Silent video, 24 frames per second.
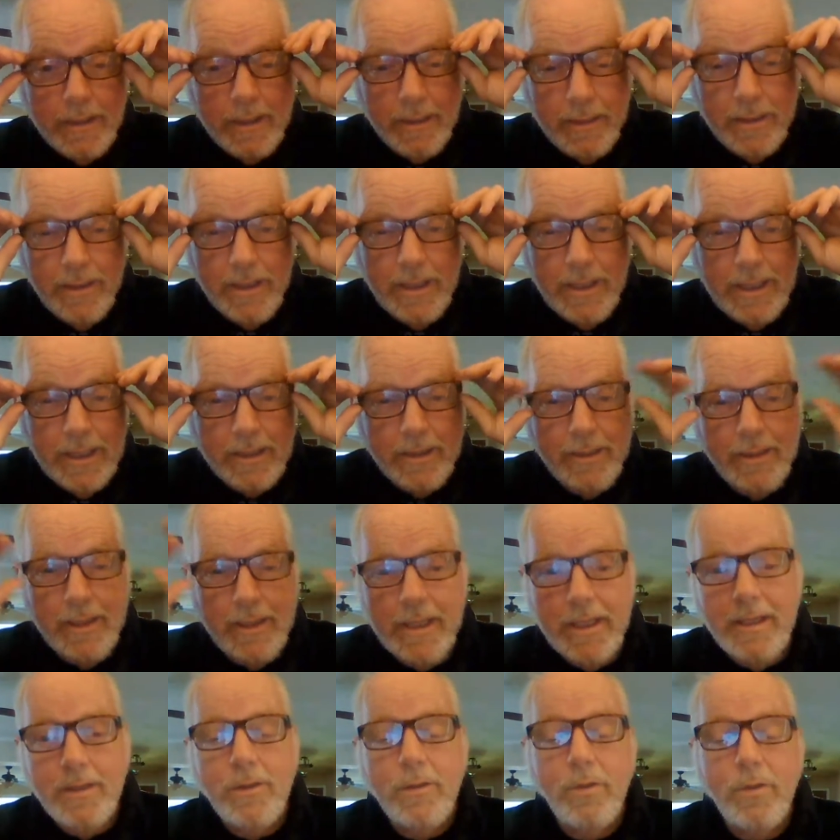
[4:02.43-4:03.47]
to think,
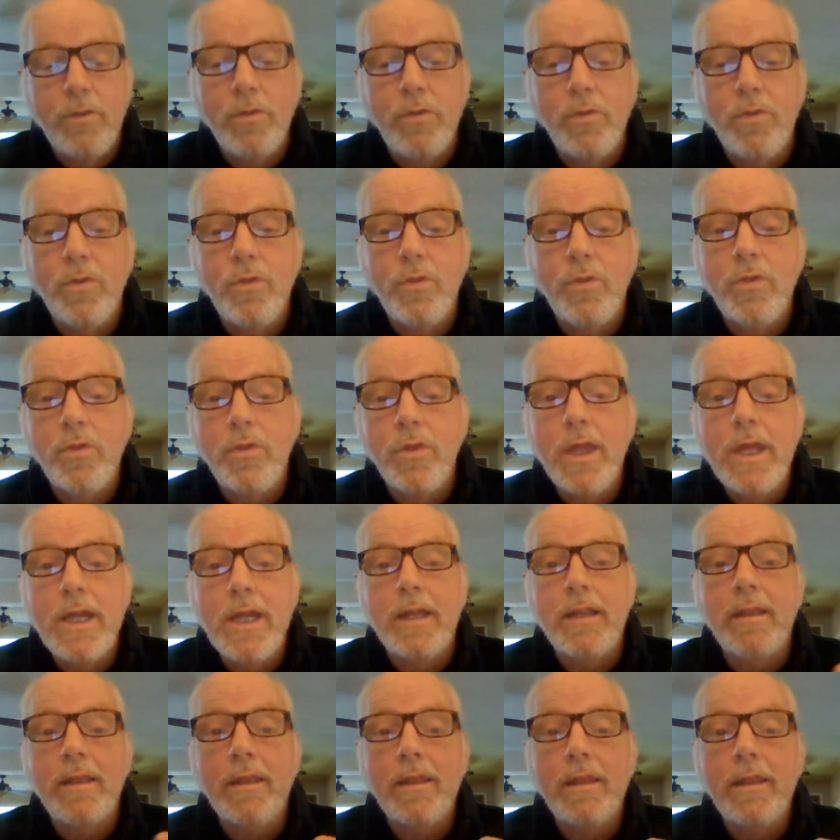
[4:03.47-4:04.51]
think,
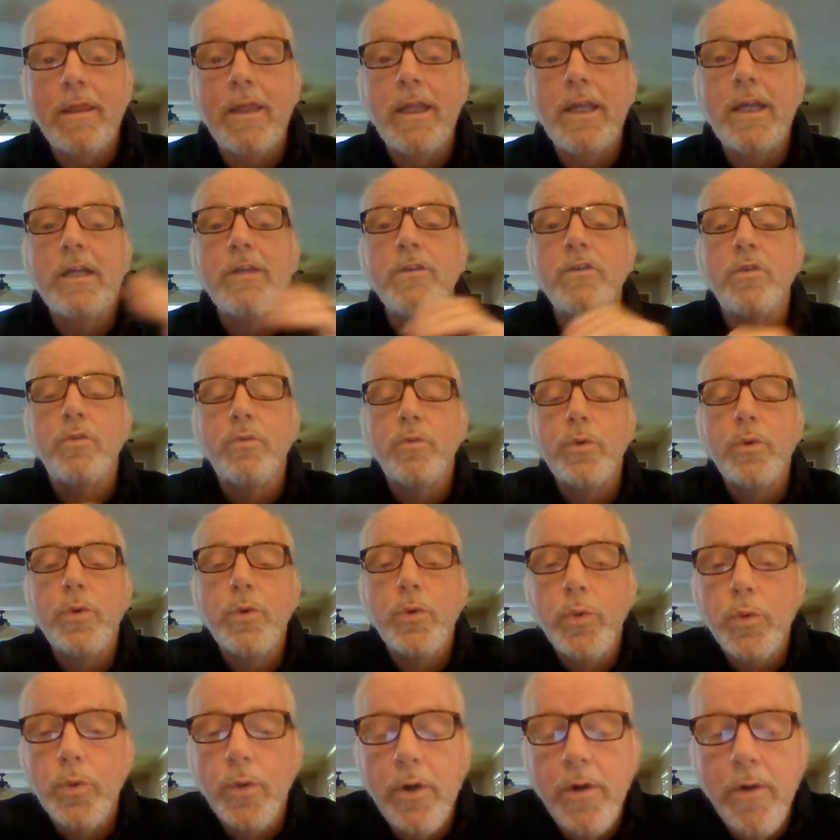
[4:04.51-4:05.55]
think things
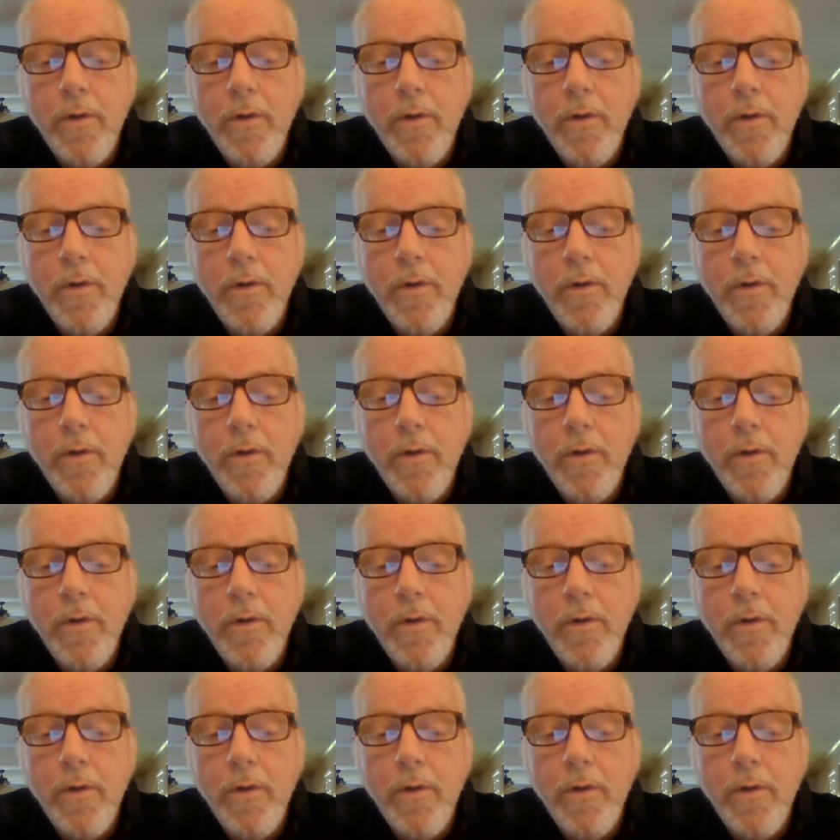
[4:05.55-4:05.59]
through.